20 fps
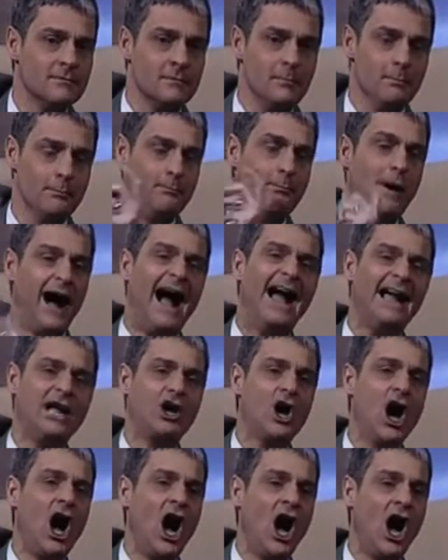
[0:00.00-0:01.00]
by
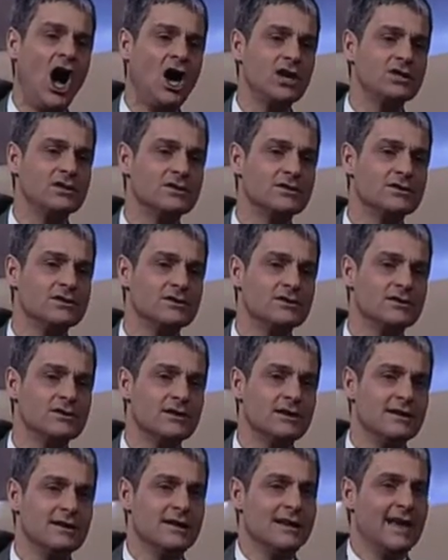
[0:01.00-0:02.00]
God
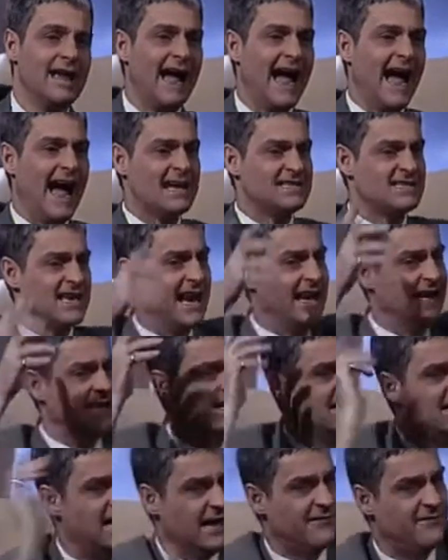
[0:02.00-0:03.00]
as a
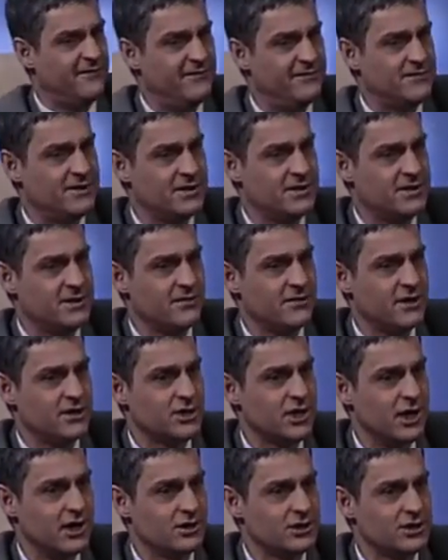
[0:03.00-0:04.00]
gift to the
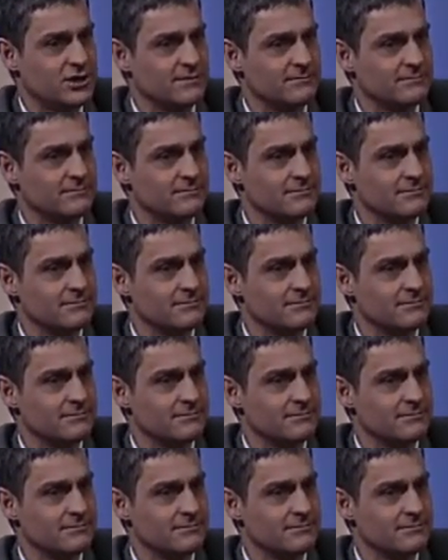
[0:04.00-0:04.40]
church.